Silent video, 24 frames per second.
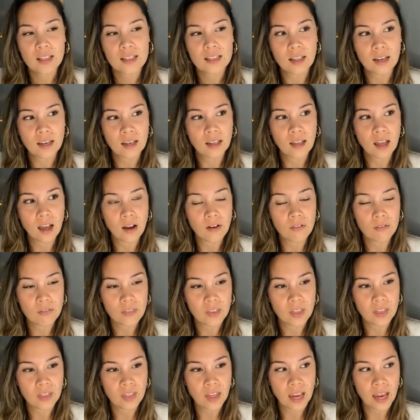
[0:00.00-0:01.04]
the love
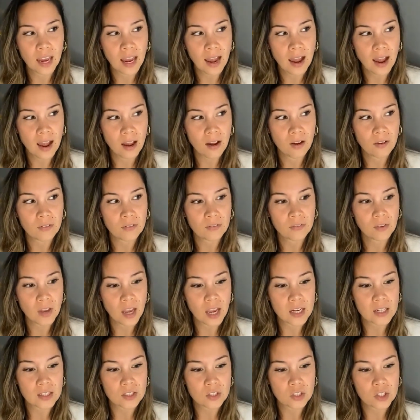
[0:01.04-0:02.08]
that they have,
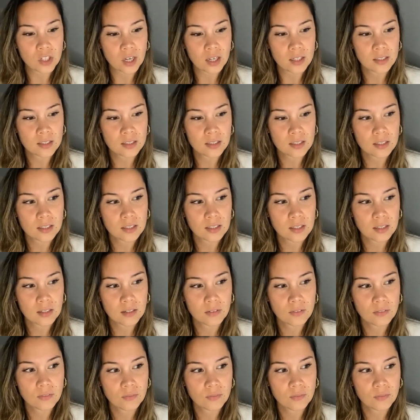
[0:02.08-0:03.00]
and just